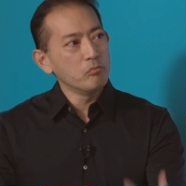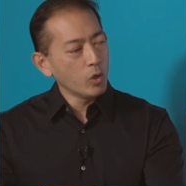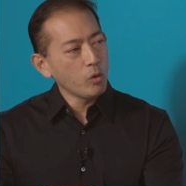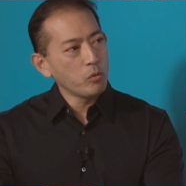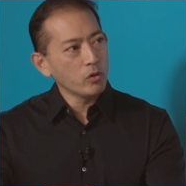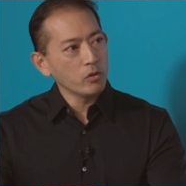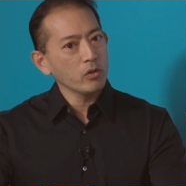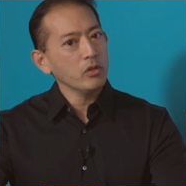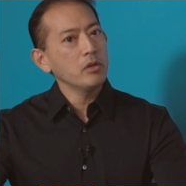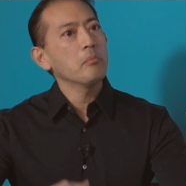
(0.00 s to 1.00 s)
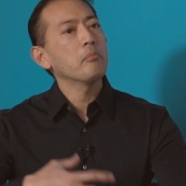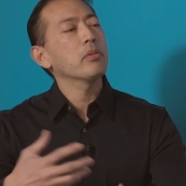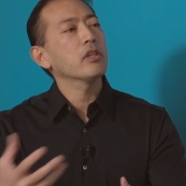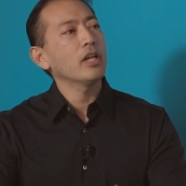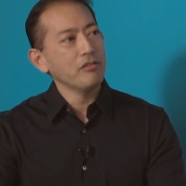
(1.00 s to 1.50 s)
mobile
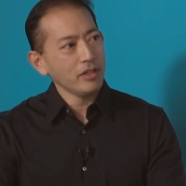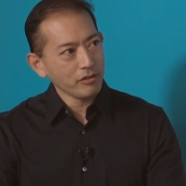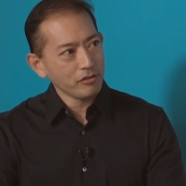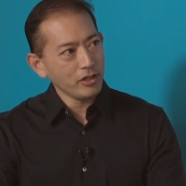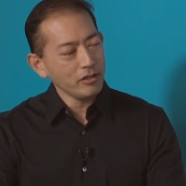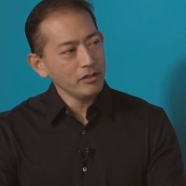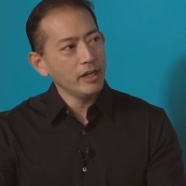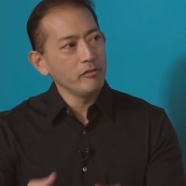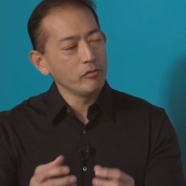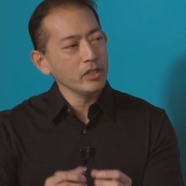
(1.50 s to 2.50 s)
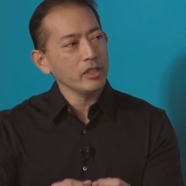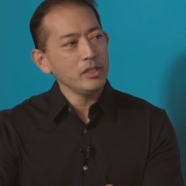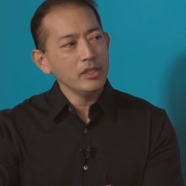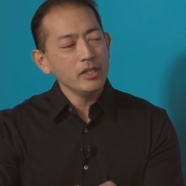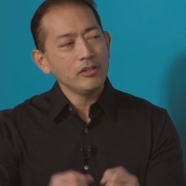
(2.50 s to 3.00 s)
plus XR and
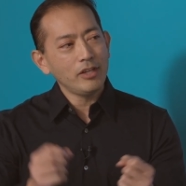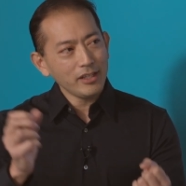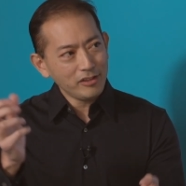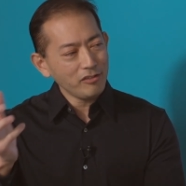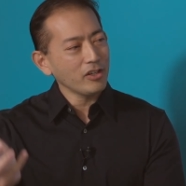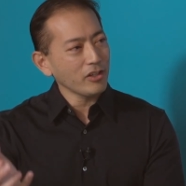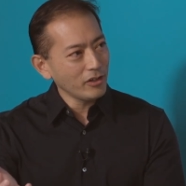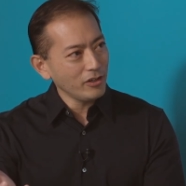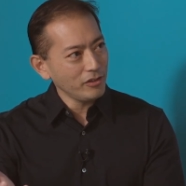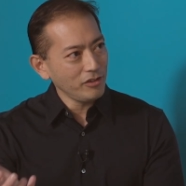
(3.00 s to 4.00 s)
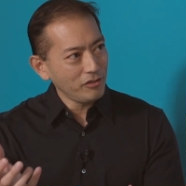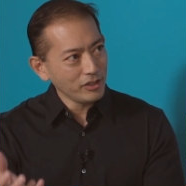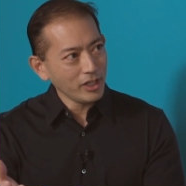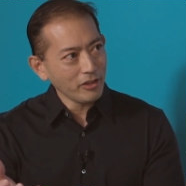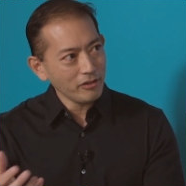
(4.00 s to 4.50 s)
really take these technologies
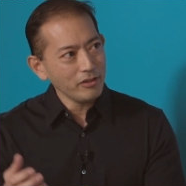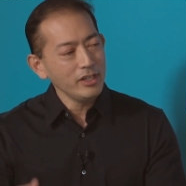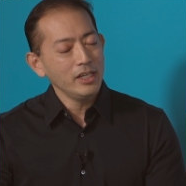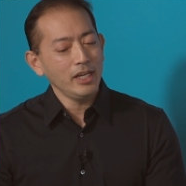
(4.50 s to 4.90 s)
together